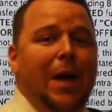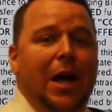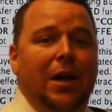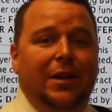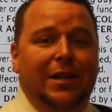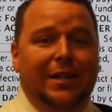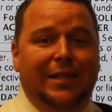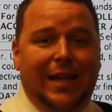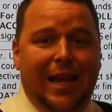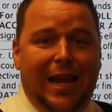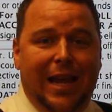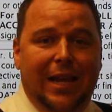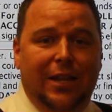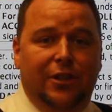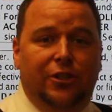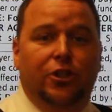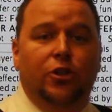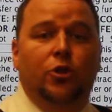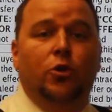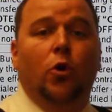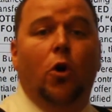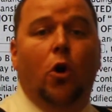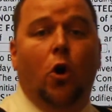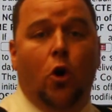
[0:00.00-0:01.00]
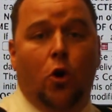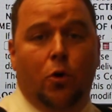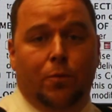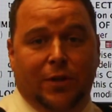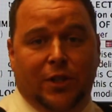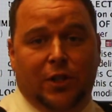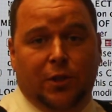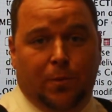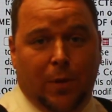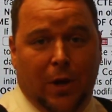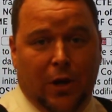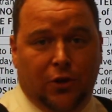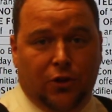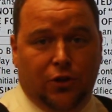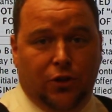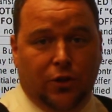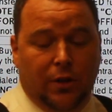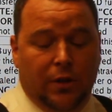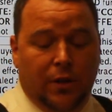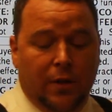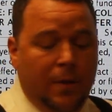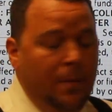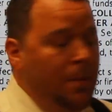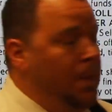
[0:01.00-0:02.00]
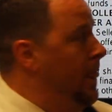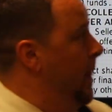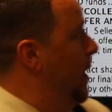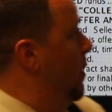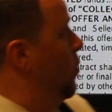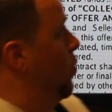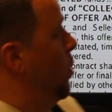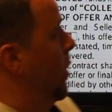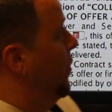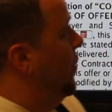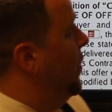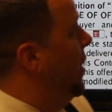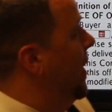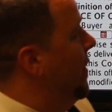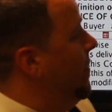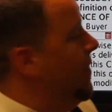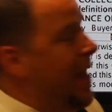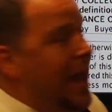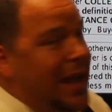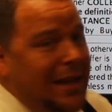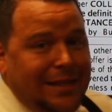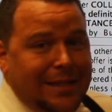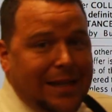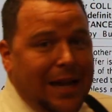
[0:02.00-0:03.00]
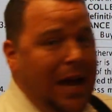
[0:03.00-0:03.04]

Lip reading: amount of days to do a home inspection. Within that